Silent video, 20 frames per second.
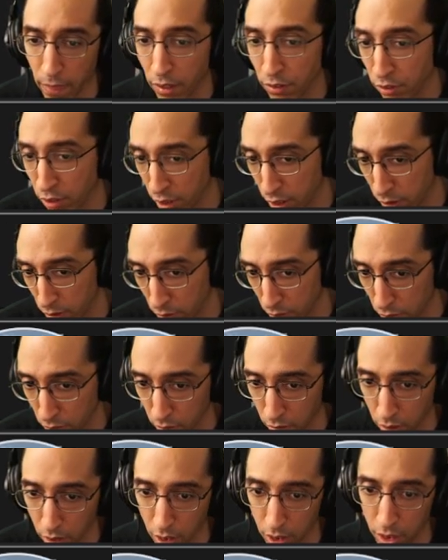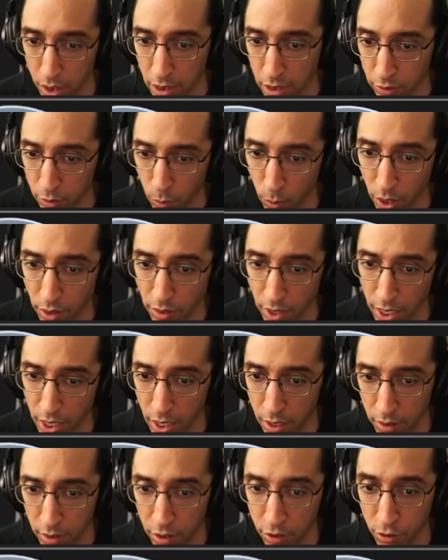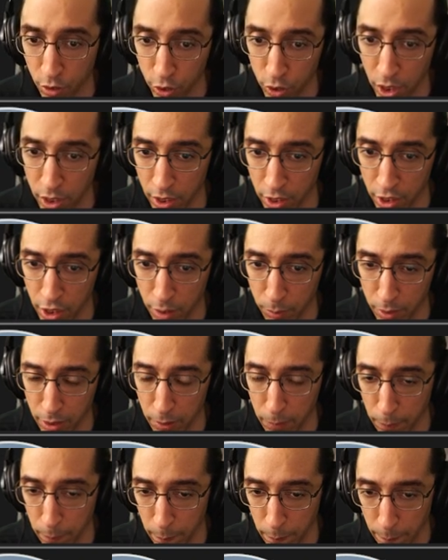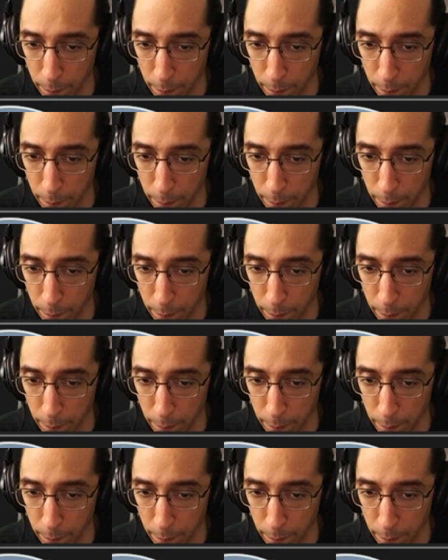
See? He gives away his hand. He's still trying to kill me.